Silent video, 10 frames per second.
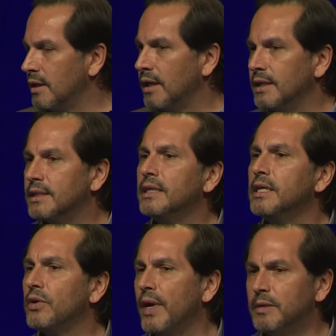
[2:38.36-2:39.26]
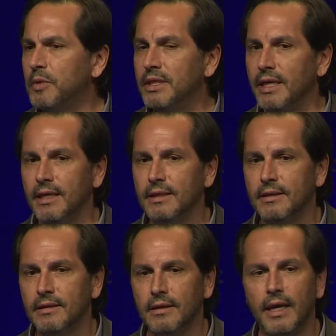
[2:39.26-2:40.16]
it's clinical expertise,
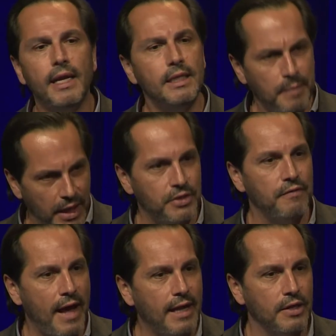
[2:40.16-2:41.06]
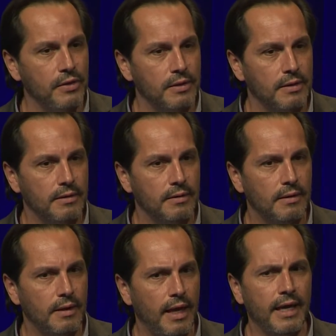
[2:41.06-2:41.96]
and it's patient values.
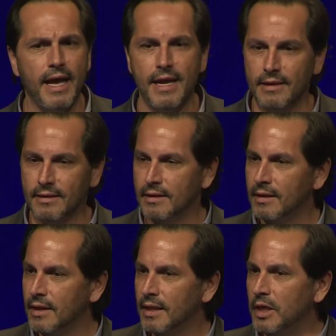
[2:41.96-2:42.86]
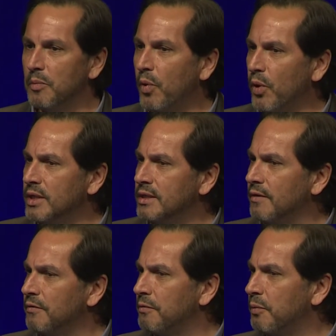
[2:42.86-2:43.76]
Again, the importance
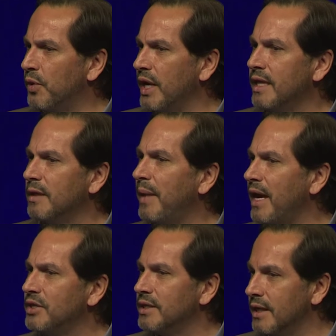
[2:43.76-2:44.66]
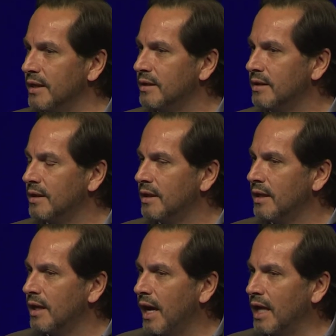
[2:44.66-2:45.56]
of bringing the patient in
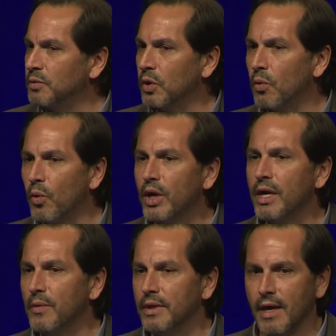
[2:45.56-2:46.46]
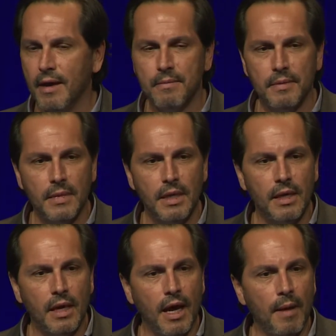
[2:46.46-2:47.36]
as we're working with them,
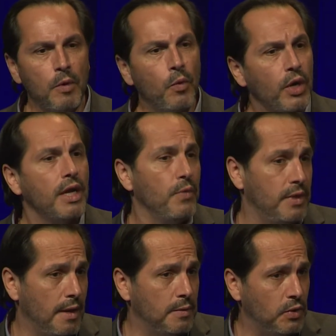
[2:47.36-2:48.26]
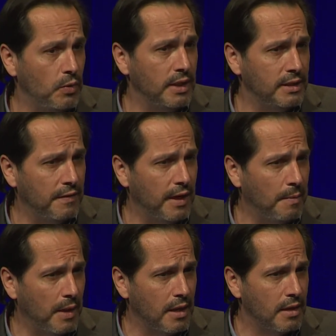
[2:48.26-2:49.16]
and working with them to really develop
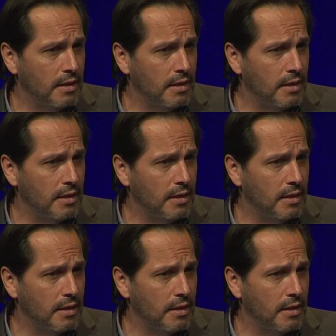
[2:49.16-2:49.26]
a